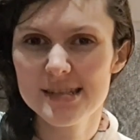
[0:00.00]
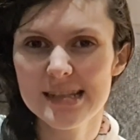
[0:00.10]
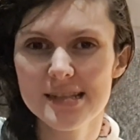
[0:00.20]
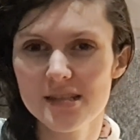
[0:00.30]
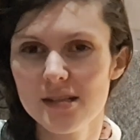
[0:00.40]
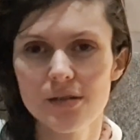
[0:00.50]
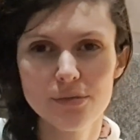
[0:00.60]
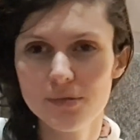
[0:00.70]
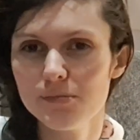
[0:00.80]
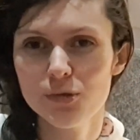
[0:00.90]
things
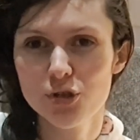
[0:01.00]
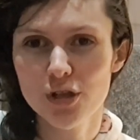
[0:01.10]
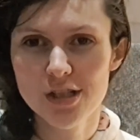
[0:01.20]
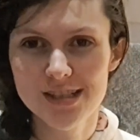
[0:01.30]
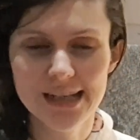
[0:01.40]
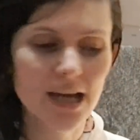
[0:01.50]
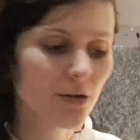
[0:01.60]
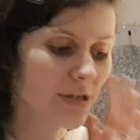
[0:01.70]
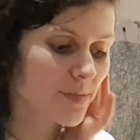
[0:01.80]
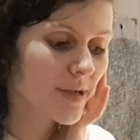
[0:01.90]
we traditionally get at
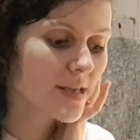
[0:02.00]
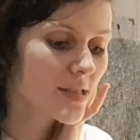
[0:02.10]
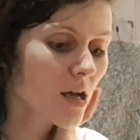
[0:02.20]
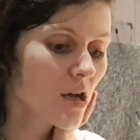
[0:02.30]
Christmas.